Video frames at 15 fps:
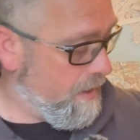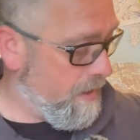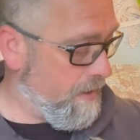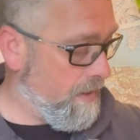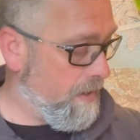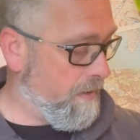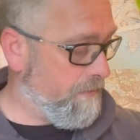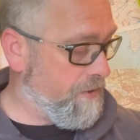And
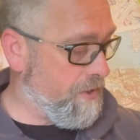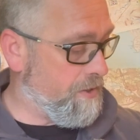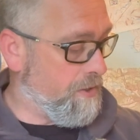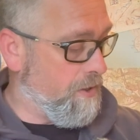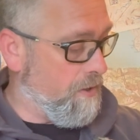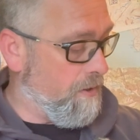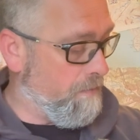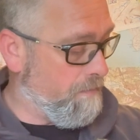then I've just
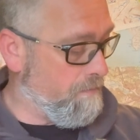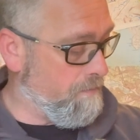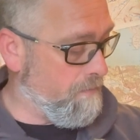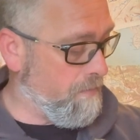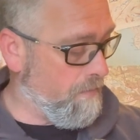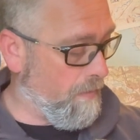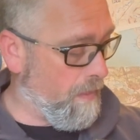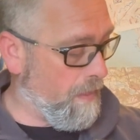got
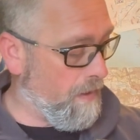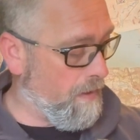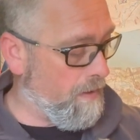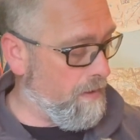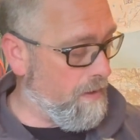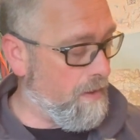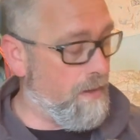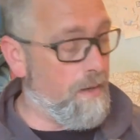
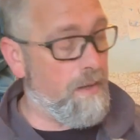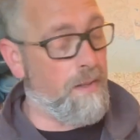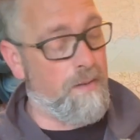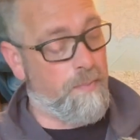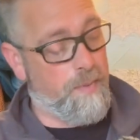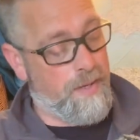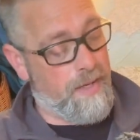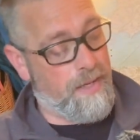another
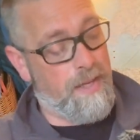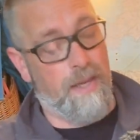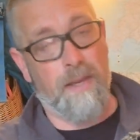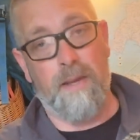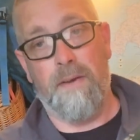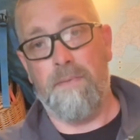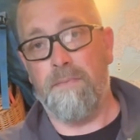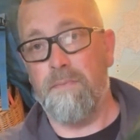bag
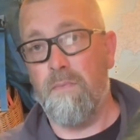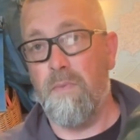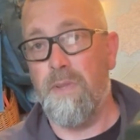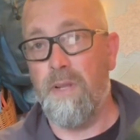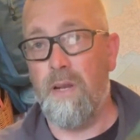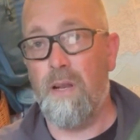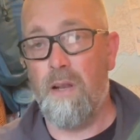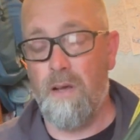here with
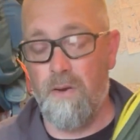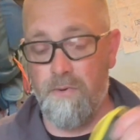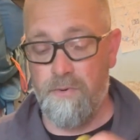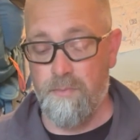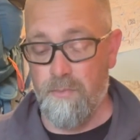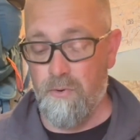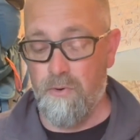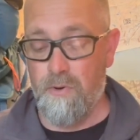a load
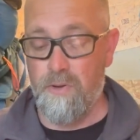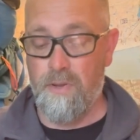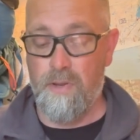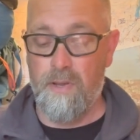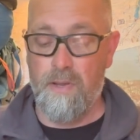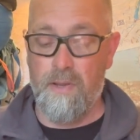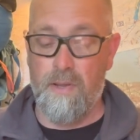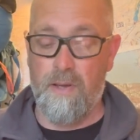more
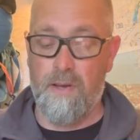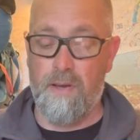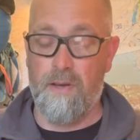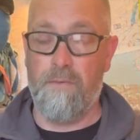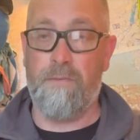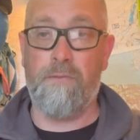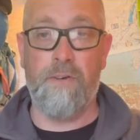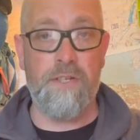
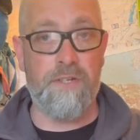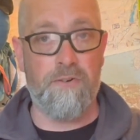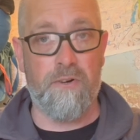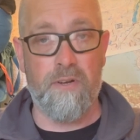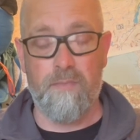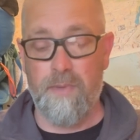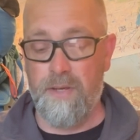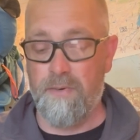
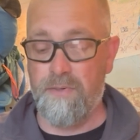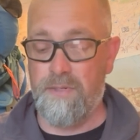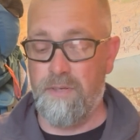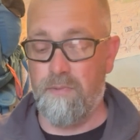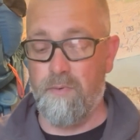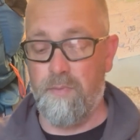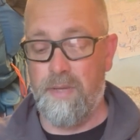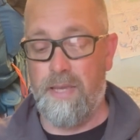freeze-dried meals
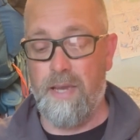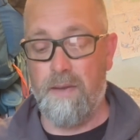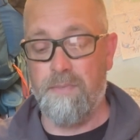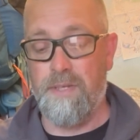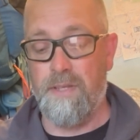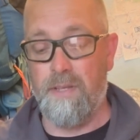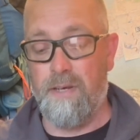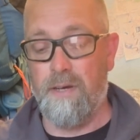that will be
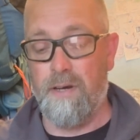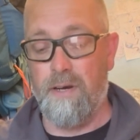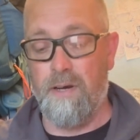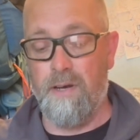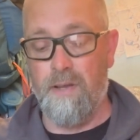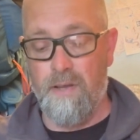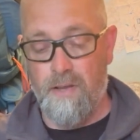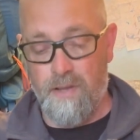kept in the car
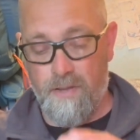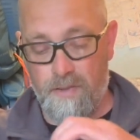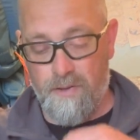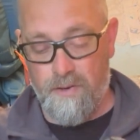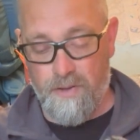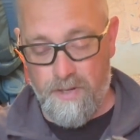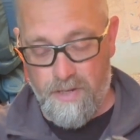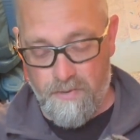
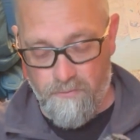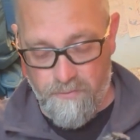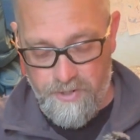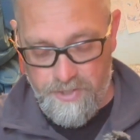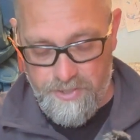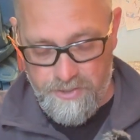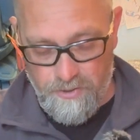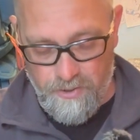that I can
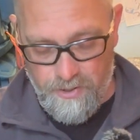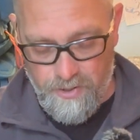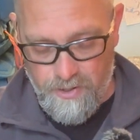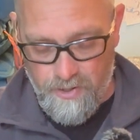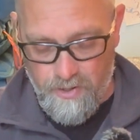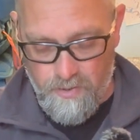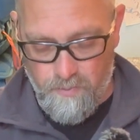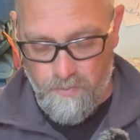restock
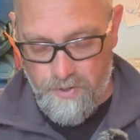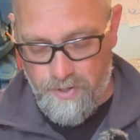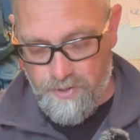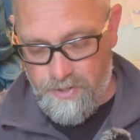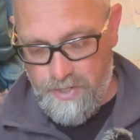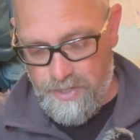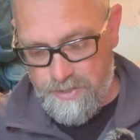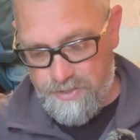when
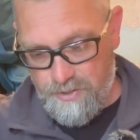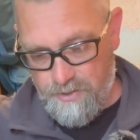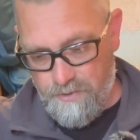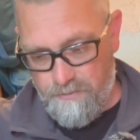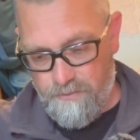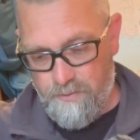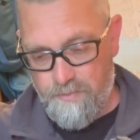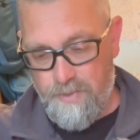I need to
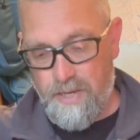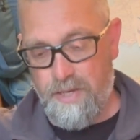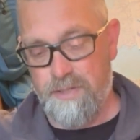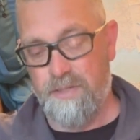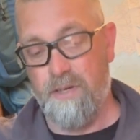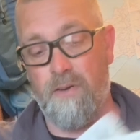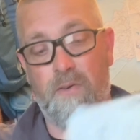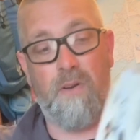from there.
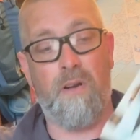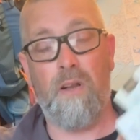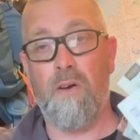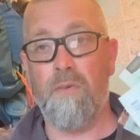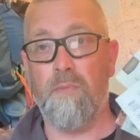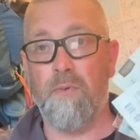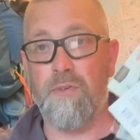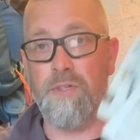So a
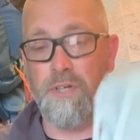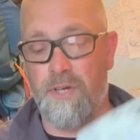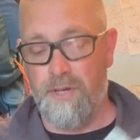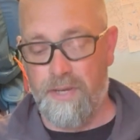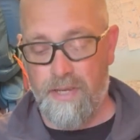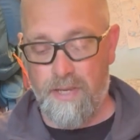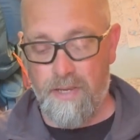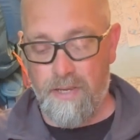load more
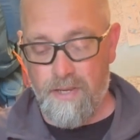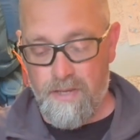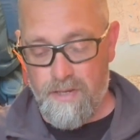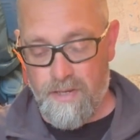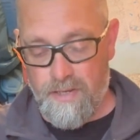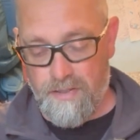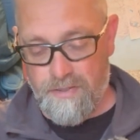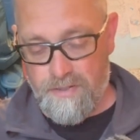jerky
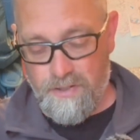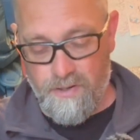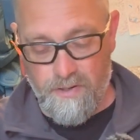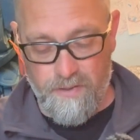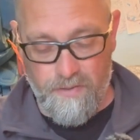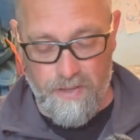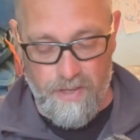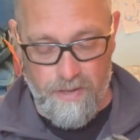inside
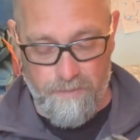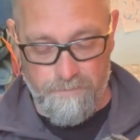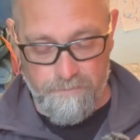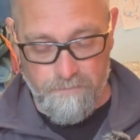of there,